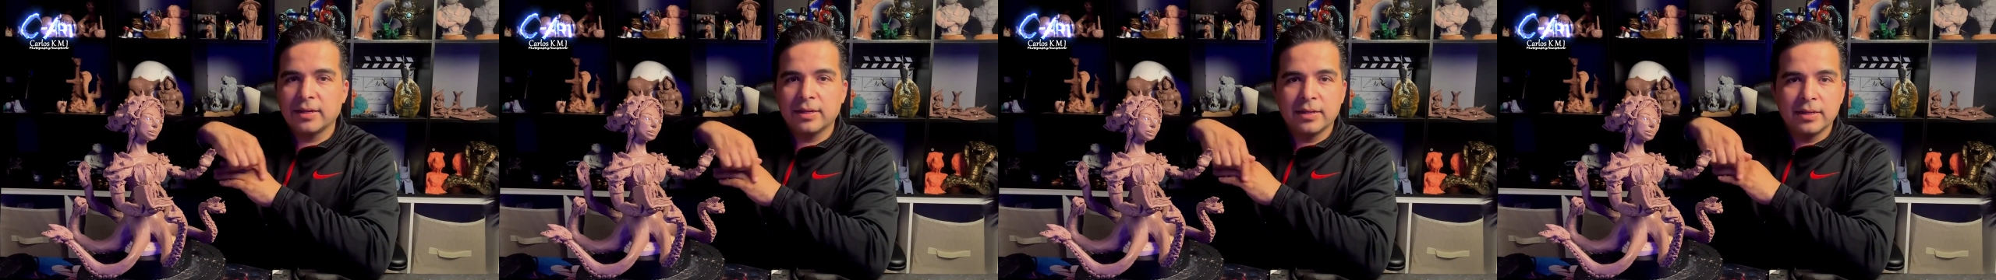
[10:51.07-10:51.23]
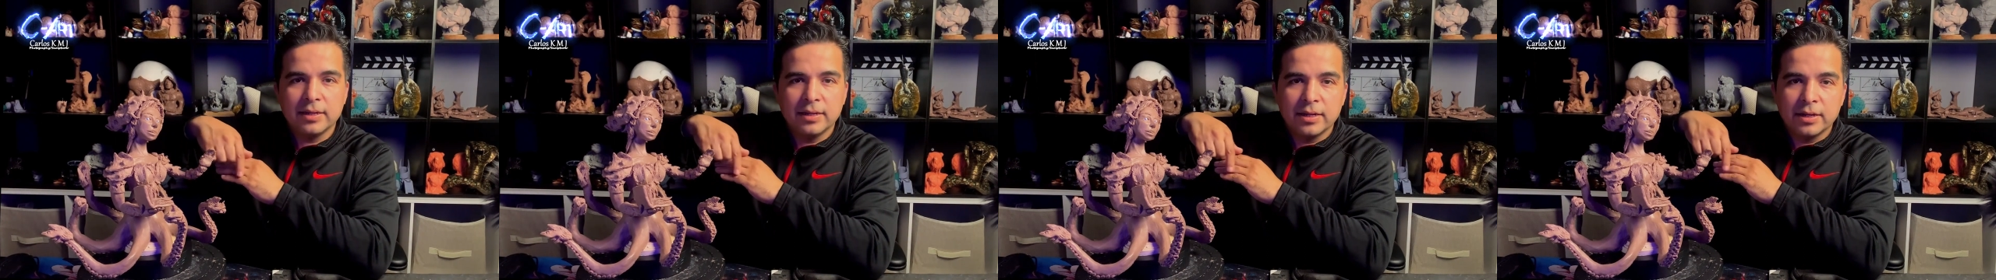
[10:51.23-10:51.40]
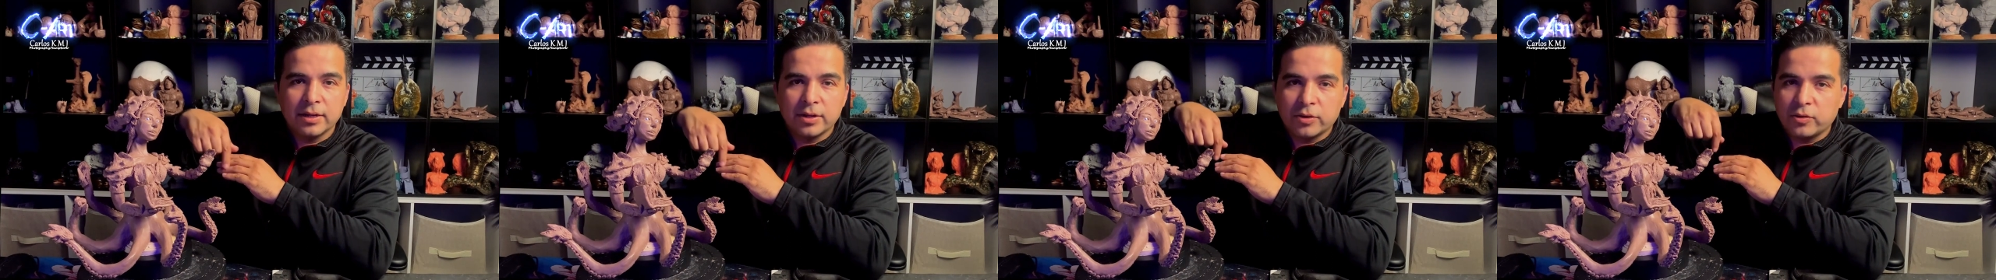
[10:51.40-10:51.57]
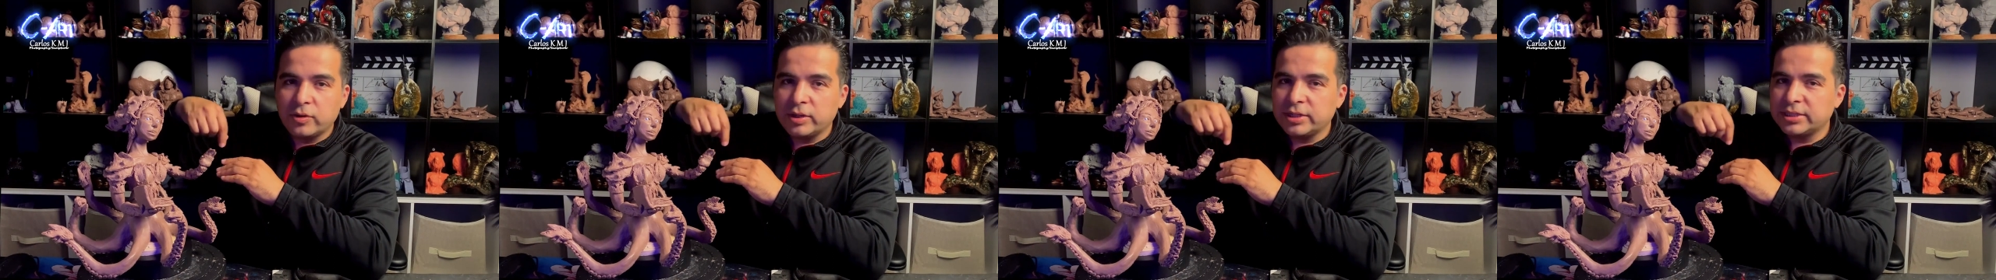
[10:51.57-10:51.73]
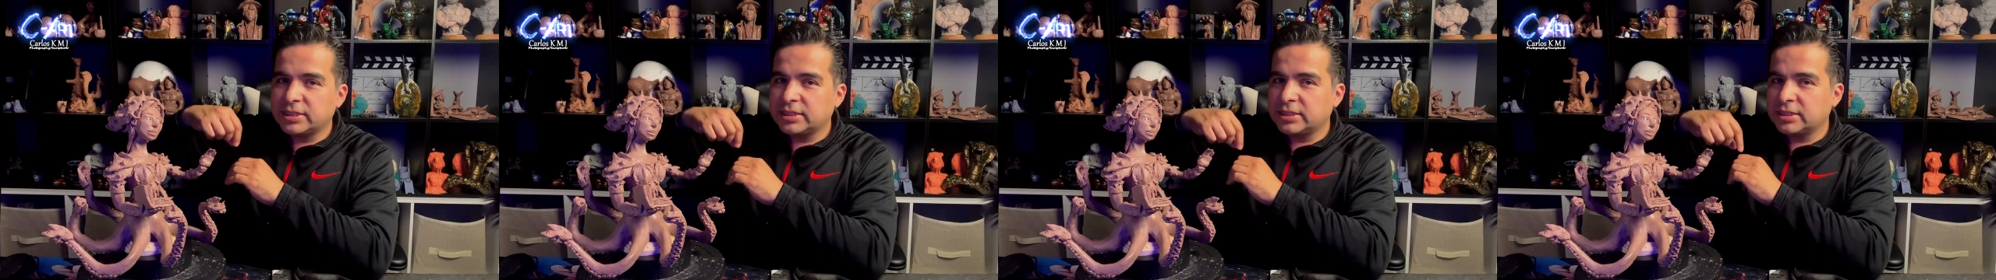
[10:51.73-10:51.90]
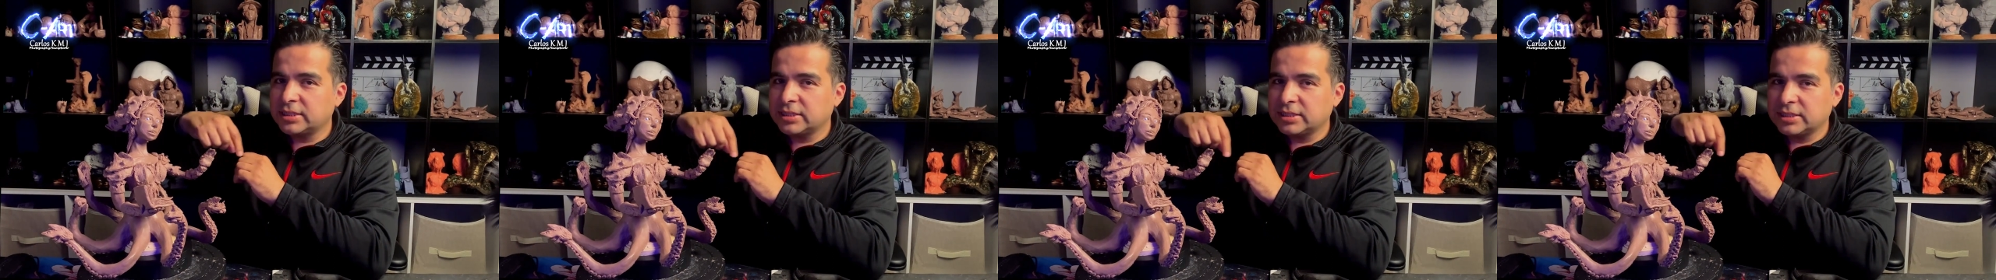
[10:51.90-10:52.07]

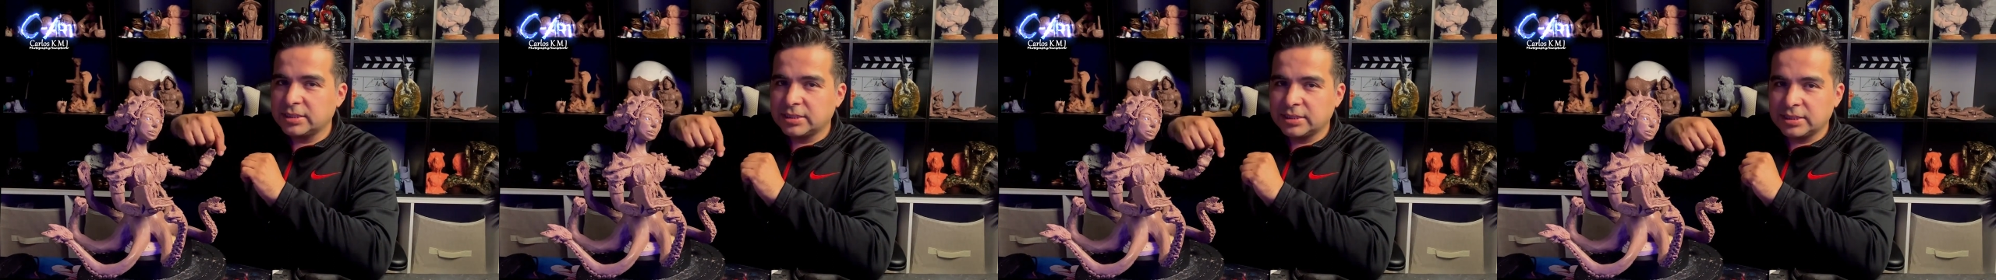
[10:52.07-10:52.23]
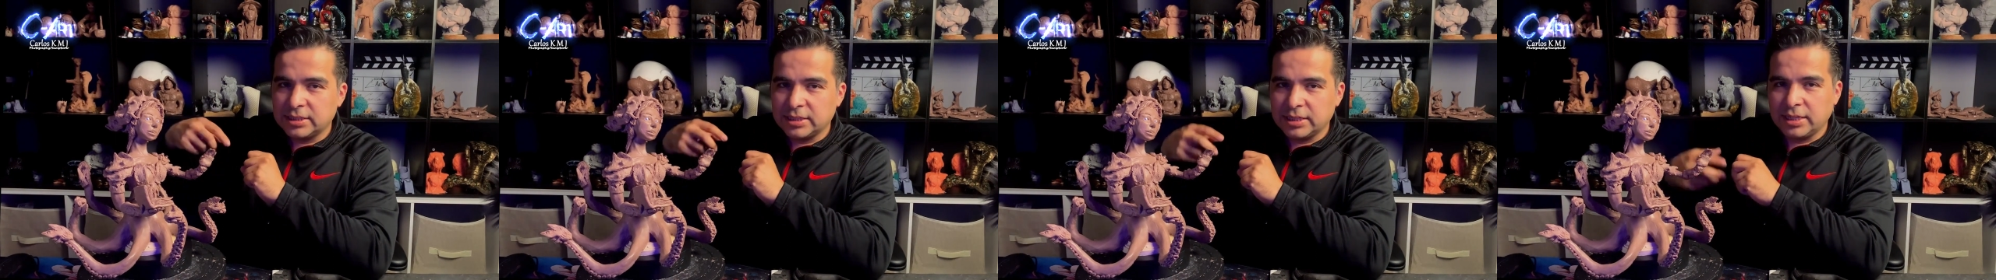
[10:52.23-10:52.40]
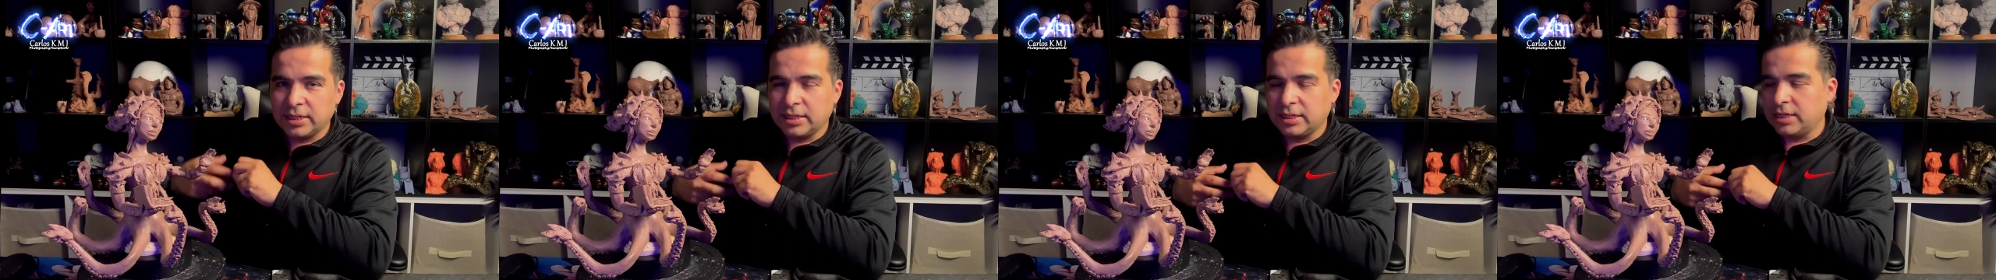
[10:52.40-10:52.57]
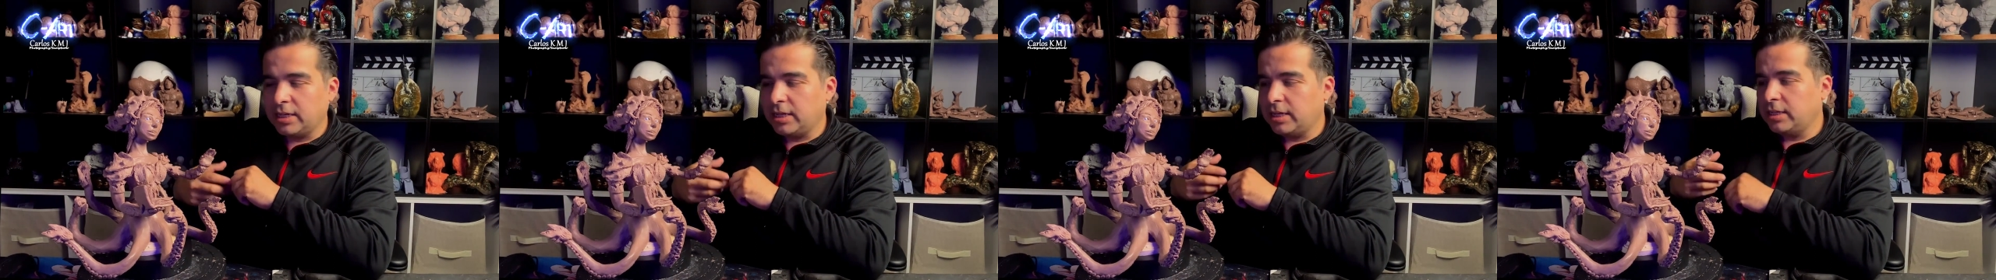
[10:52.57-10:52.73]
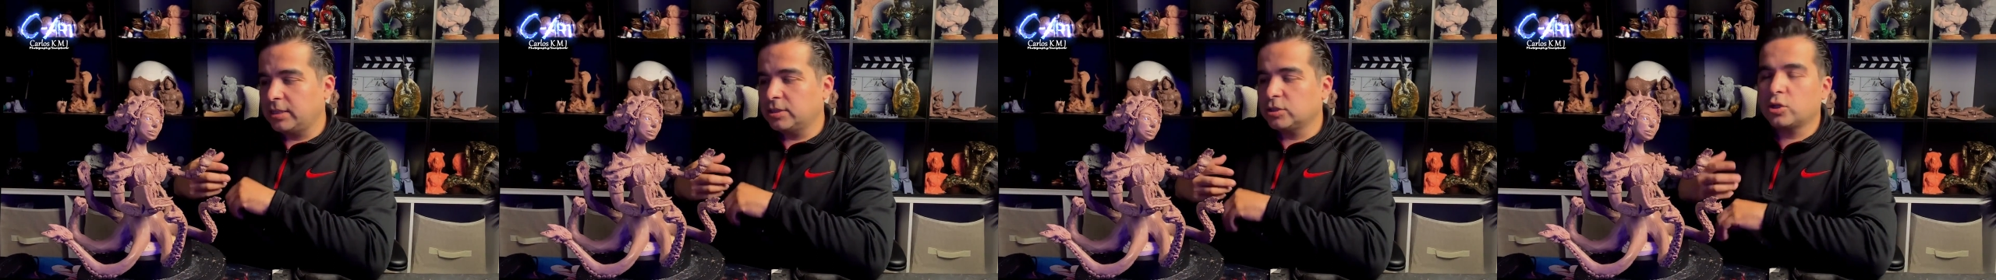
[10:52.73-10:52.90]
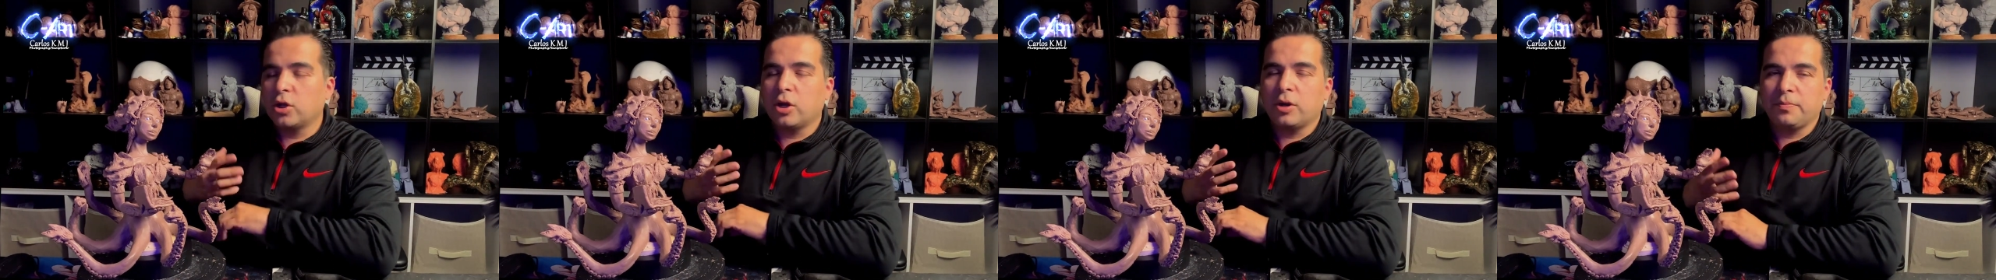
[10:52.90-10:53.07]
creases, and it's
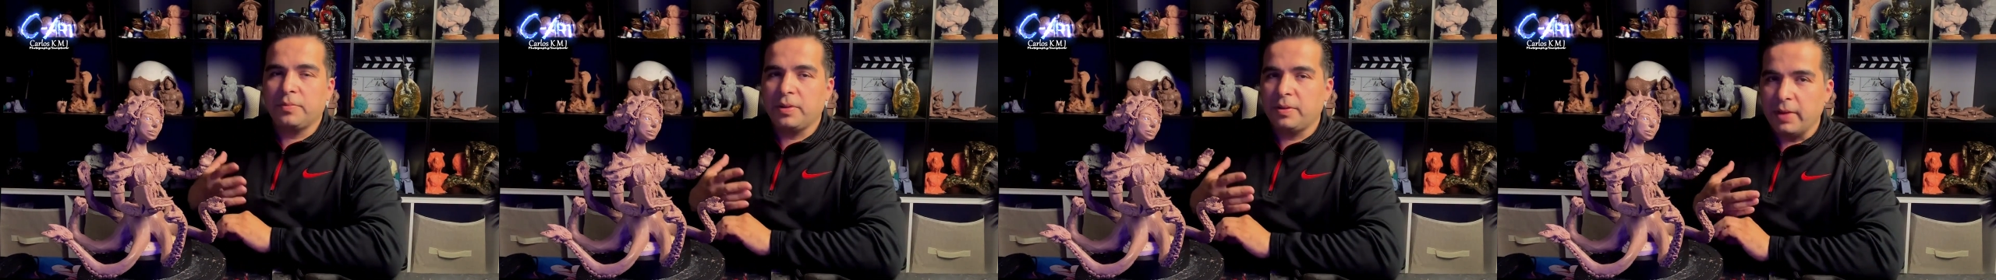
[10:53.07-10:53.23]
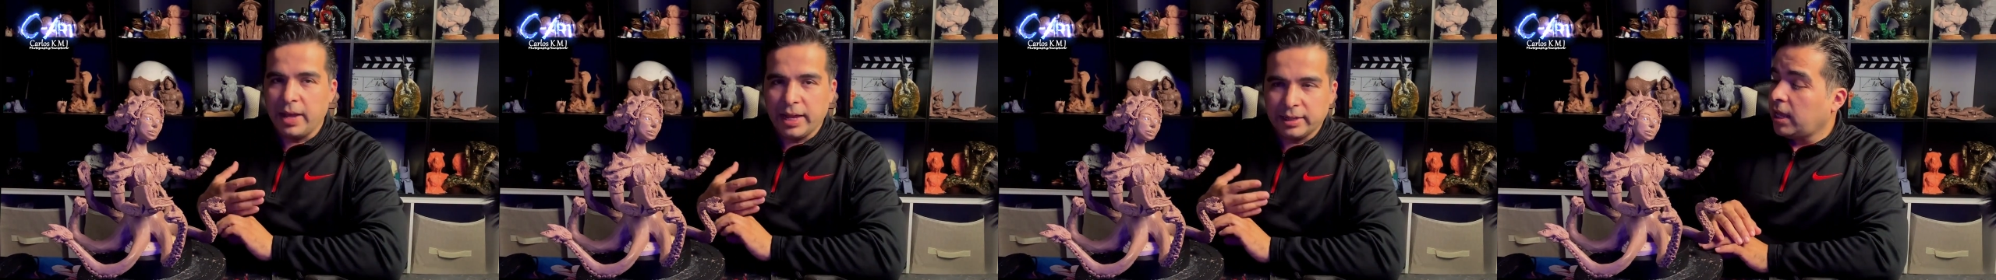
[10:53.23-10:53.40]
gonna be bad.